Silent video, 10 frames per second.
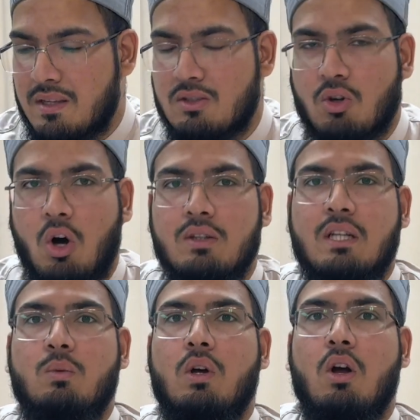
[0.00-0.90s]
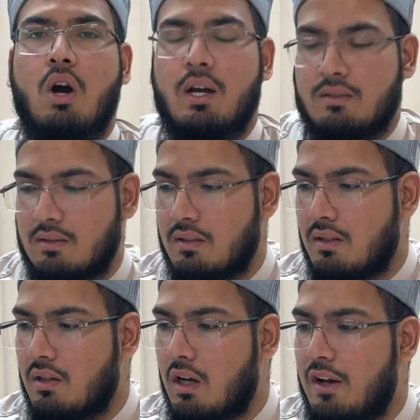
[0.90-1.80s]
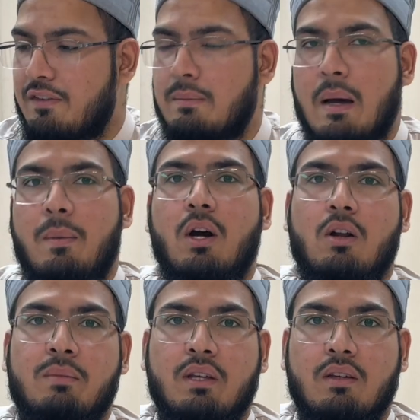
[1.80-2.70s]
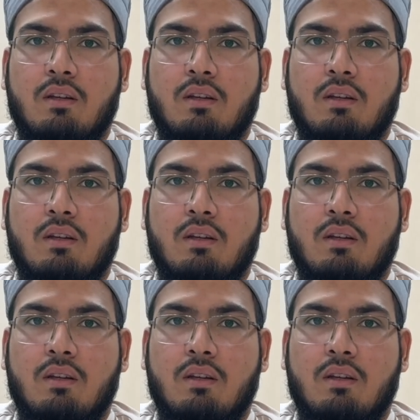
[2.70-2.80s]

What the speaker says: is called Al-Waraqāt of Imam Harami,